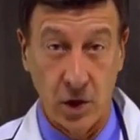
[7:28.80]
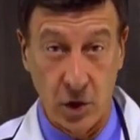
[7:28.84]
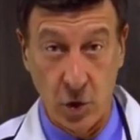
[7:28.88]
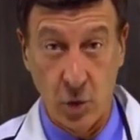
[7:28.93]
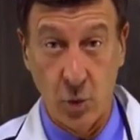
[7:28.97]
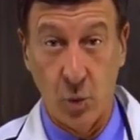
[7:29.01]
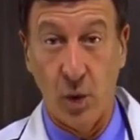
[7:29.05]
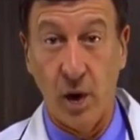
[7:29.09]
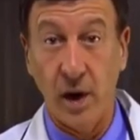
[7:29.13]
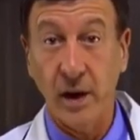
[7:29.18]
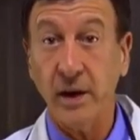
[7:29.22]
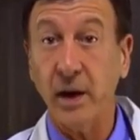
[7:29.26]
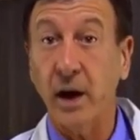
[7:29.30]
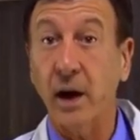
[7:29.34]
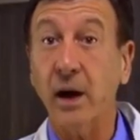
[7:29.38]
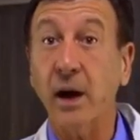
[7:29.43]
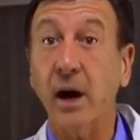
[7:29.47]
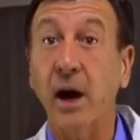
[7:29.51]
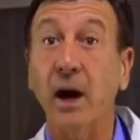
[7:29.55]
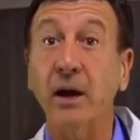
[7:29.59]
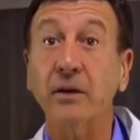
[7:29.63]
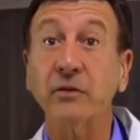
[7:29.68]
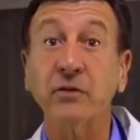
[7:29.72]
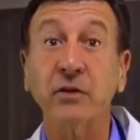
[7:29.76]
You want a
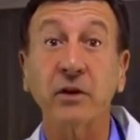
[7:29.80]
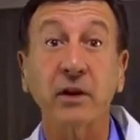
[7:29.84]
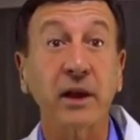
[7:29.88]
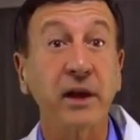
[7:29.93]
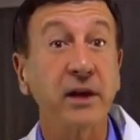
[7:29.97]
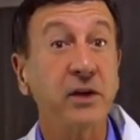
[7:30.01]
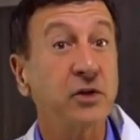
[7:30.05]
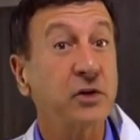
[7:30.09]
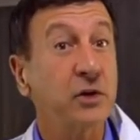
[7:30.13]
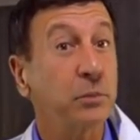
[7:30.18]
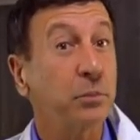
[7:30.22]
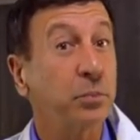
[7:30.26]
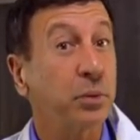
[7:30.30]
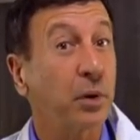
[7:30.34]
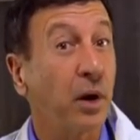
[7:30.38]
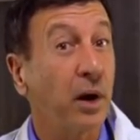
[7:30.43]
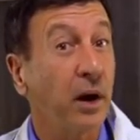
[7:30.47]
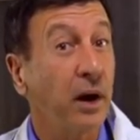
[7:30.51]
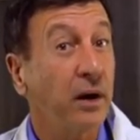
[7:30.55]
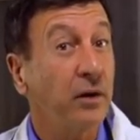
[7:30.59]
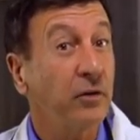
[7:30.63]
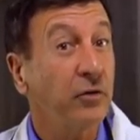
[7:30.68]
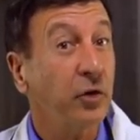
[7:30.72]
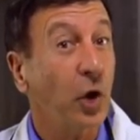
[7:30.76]
consolation
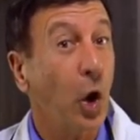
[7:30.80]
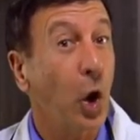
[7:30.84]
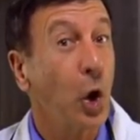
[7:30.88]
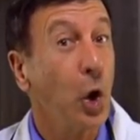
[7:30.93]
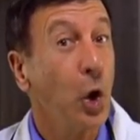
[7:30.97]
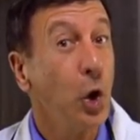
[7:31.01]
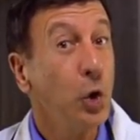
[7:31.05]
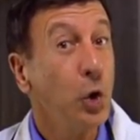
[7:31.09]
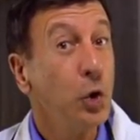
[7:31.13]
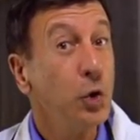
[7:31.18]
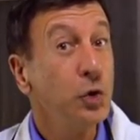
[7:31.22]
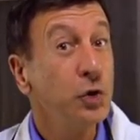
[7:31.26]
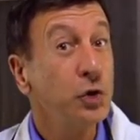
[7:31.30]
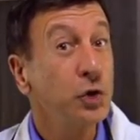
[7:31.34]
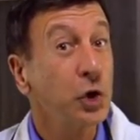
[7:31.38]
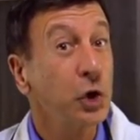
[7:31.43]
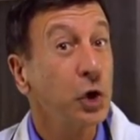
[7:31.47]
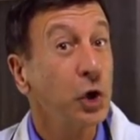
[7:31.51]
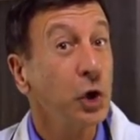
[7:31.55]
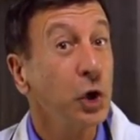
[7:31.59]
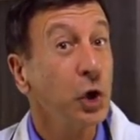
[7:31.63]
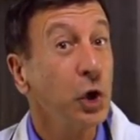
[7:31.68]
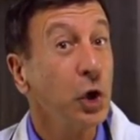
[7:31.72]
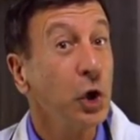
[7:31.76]
prize?
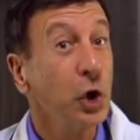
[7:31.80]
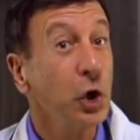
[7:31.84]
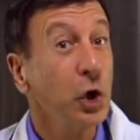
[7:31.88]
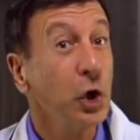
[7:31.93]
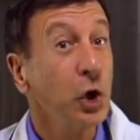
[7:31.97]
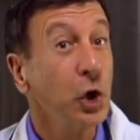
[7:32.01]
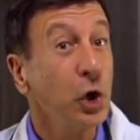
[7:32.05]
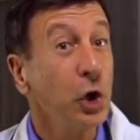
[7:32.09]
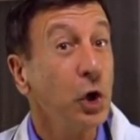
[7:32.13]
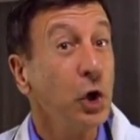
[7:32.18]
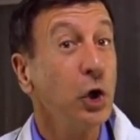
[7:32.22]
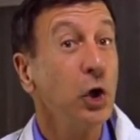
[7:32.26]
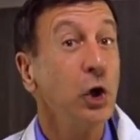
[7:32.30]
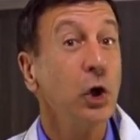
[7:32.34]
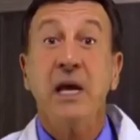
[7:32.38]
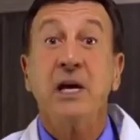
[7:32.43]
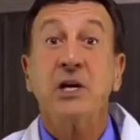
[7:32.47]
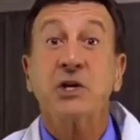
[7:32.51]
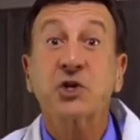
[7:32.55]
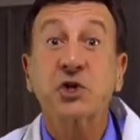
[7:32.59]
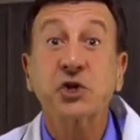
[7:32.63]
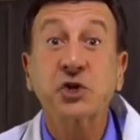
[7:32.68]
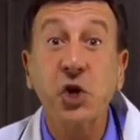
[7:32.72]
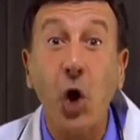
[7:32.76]
Loser!
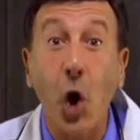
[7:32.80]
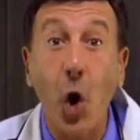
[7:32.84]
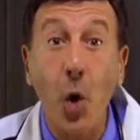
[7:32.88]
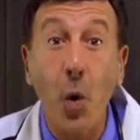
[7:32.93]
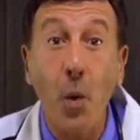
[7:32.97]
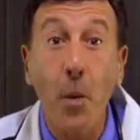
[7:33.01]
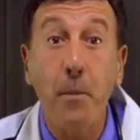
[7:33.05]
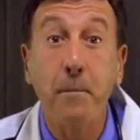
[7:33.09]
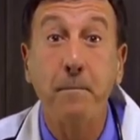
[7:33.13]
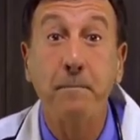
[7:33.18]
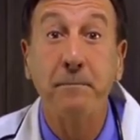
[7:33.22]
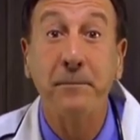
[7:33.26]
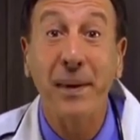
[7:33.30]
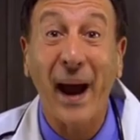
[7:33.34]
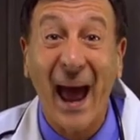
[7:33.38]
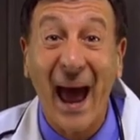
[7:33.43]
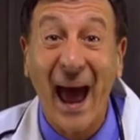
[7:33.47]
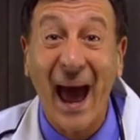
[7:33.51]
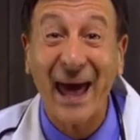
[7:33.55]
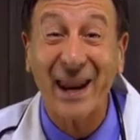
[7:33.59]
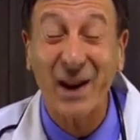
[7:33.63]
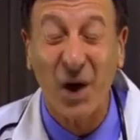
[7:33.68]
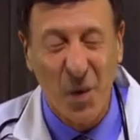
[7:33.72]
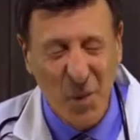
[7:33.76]
So
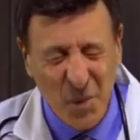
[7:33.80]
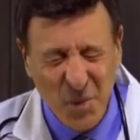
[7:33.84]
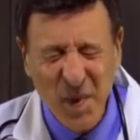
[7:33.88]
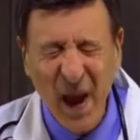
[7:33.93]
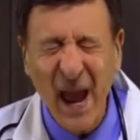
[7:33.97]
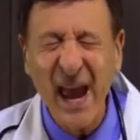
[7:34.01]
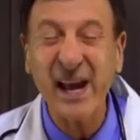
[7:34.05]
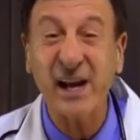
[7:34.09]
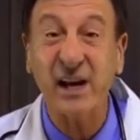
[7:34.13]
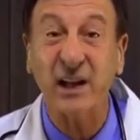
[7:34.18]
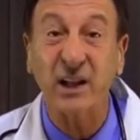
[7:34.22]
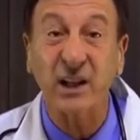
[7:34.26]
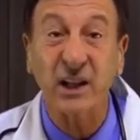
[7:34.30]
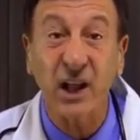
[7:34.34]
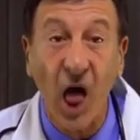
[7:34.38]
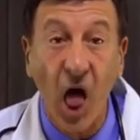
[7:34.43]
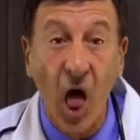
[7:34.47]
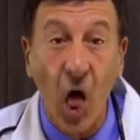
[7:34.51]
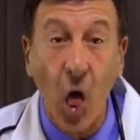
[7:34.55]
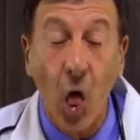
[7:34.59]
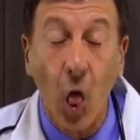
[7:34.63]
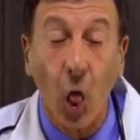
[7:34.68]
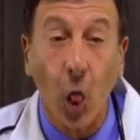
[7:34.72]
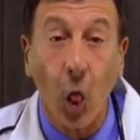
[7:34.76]
bad,
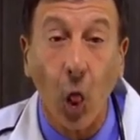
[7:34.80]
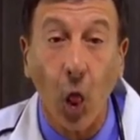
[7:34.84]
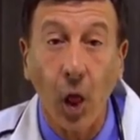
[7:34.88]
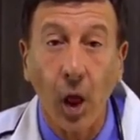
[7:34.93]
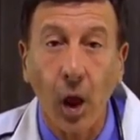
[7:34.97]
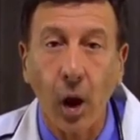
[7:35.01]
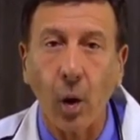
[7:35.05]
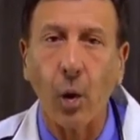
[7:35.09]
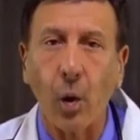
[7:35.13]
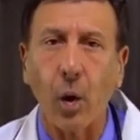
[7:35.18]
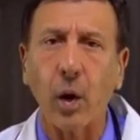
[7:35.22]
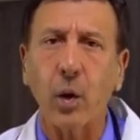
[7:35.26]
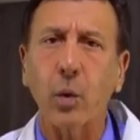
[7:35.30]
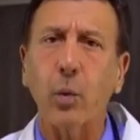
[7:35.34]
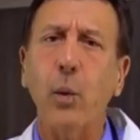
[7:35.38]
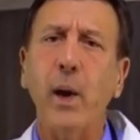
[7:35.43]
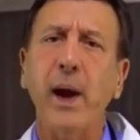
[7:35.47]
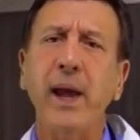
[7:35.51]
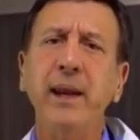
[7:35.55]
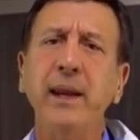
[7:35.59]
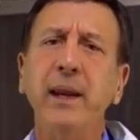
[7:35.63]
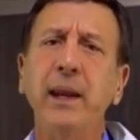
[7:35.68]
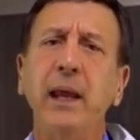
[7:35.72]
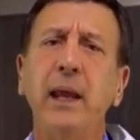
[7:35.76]
OMEGALUL! Or
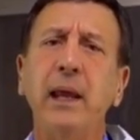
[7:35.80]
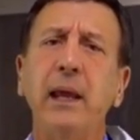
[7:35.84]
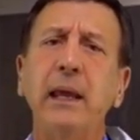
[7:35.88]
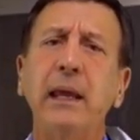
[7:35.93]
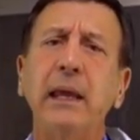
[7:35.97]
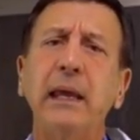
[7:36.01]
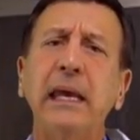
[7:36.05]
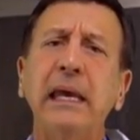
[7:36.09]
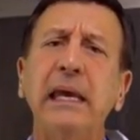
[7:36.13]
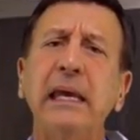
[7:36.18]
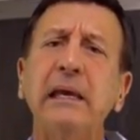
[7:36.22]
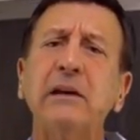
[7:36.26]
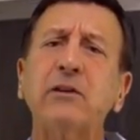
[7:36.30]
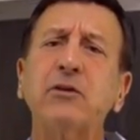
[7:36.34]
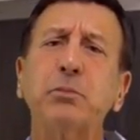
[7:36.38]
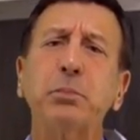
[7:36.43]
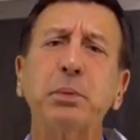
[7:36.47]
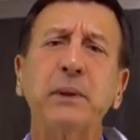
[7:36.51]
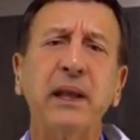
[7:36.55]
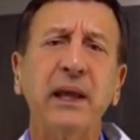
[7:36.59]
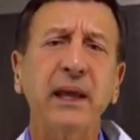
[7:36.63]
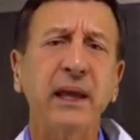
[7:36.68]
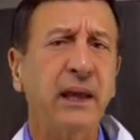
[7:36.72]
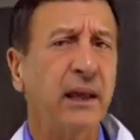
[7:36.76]
when he
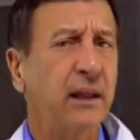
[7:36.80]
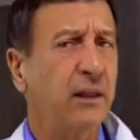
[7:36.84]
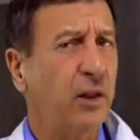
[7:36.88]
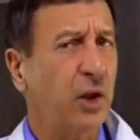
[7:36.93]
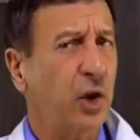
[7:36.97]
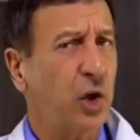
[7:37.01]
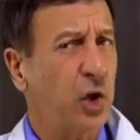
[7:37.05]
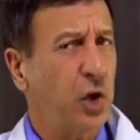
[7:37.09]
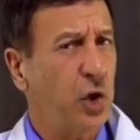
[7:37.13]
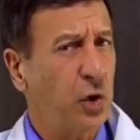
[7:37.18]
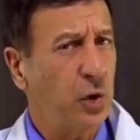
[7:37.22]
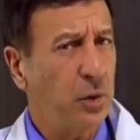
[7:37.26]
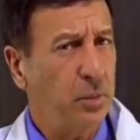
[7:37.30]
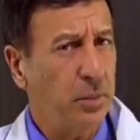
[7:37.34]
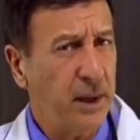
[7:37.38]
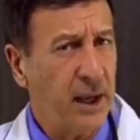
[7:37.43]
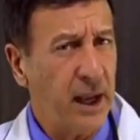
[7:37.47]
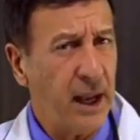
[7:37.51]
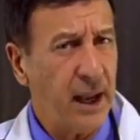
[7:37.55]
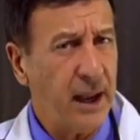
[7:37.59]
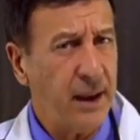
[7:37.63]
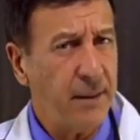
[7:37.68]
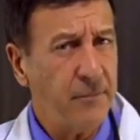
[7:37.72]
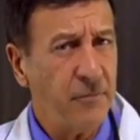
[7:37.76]
is playing the cube
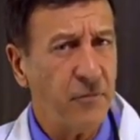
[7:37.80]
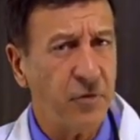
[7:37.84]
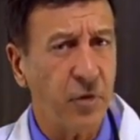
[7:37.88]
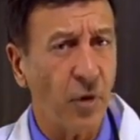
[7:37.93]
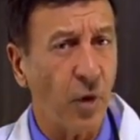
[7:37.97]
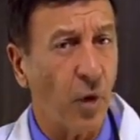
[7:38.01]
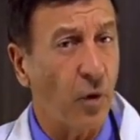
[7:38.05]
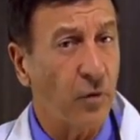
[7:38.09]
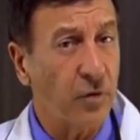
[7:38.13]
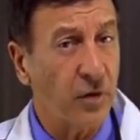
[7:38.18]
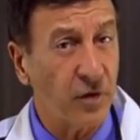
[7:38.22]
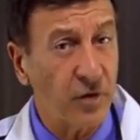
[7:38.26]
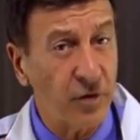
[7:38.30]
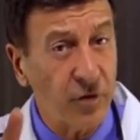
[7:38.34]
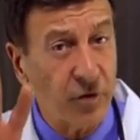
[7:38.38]
game for over